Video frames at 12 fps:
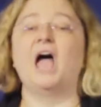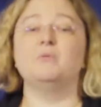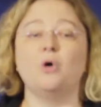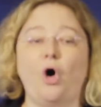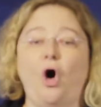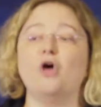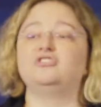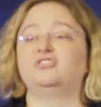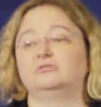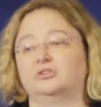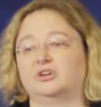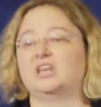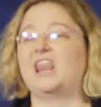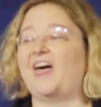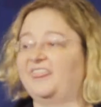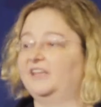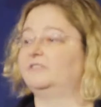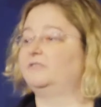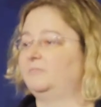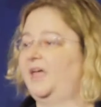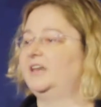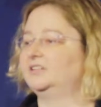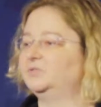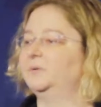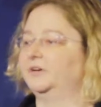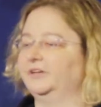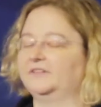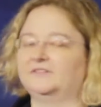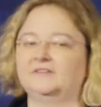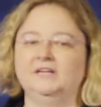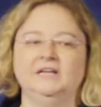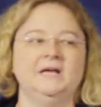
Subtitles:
I will also learn nothing from that experience.